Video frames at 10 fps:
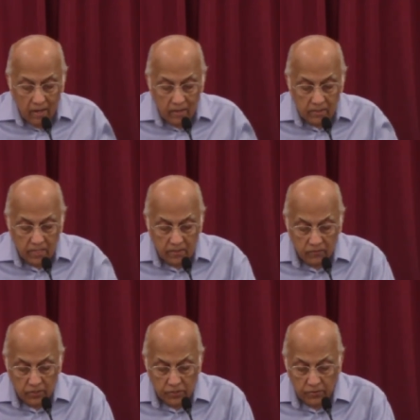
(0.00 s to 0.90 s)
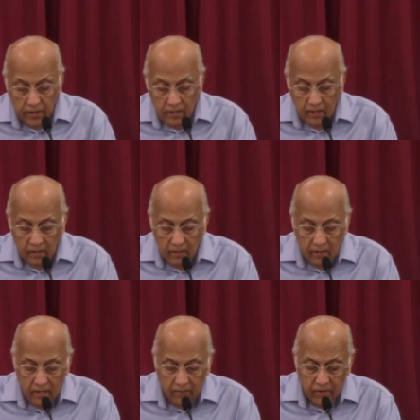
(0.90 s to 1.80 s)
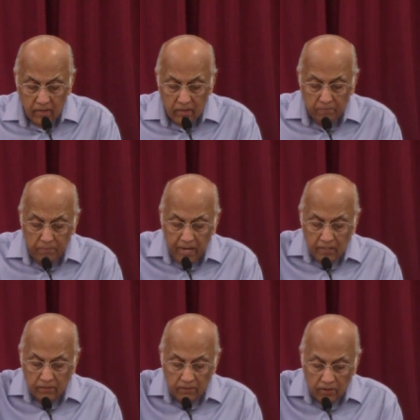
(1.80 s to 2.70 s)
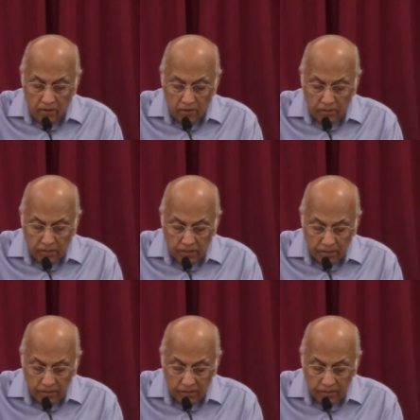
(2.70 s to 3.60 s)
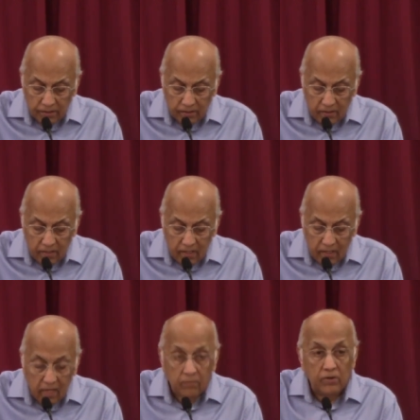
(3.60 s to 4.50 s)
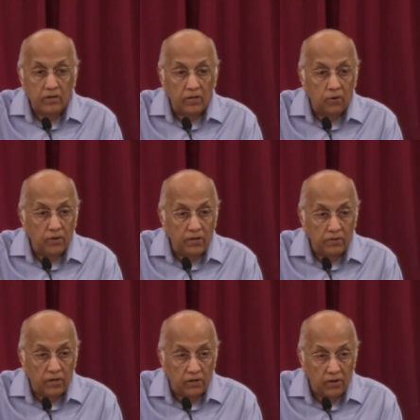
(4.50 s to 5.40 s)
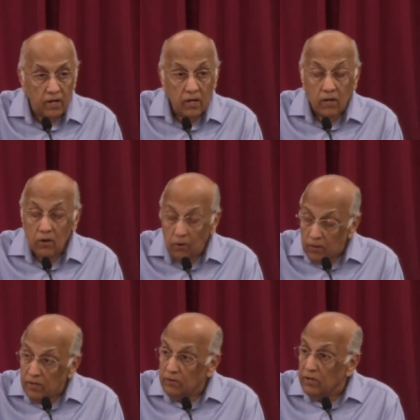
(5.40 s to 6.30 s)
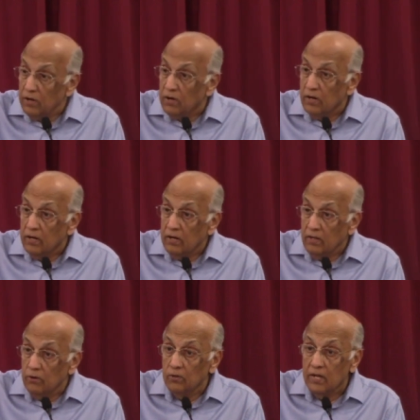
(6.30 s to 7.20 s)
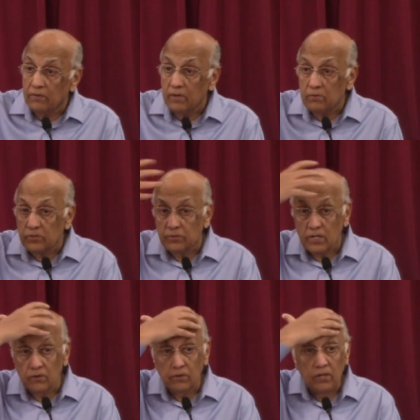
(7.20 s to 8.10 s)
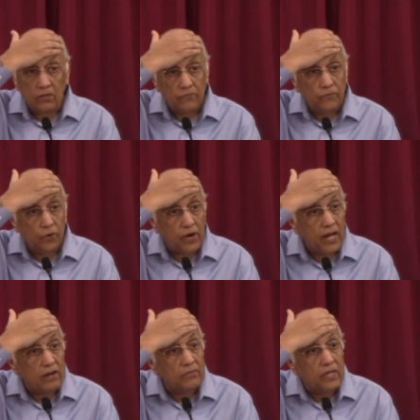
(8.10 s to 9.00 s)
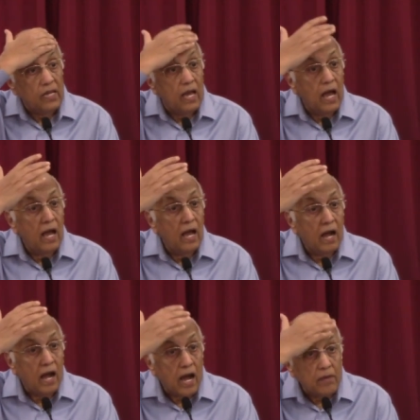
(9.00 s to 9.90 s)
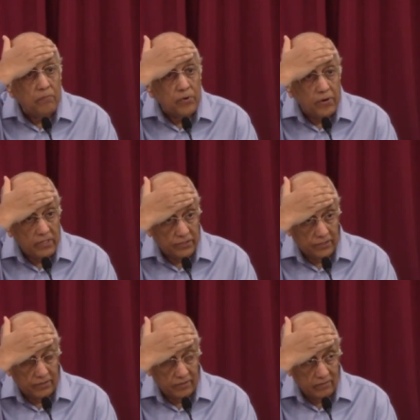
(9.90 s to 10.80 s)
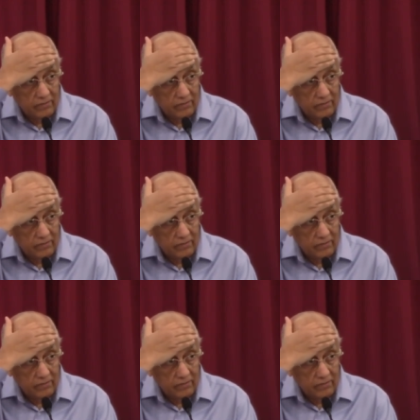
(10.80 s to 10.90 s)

And it says in verse 20, even in the bells of the horses, it'll be written holy to the Lord. Holy to the Lord in the old covenant was written only on the forehead of the high priest.